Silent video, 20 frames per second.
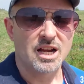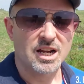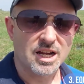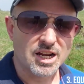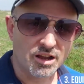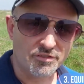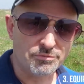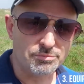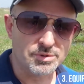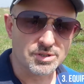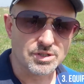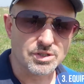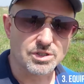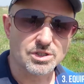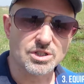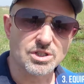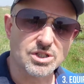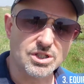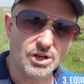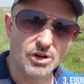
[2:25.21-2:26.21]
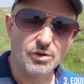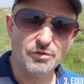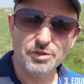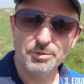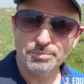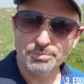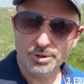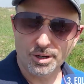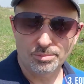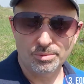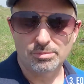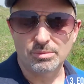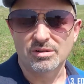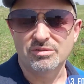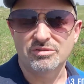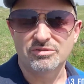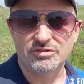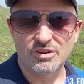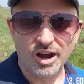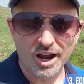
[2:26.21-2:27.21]
governments to solve the problem of
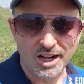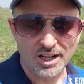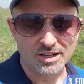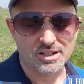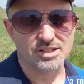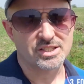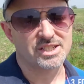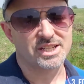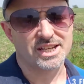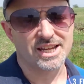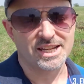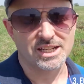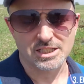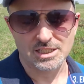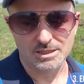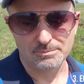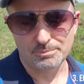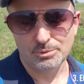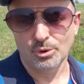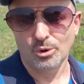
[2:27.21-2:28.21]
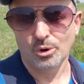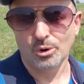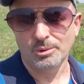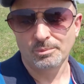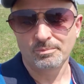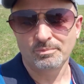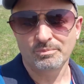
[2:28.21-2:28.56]
violence against the poor.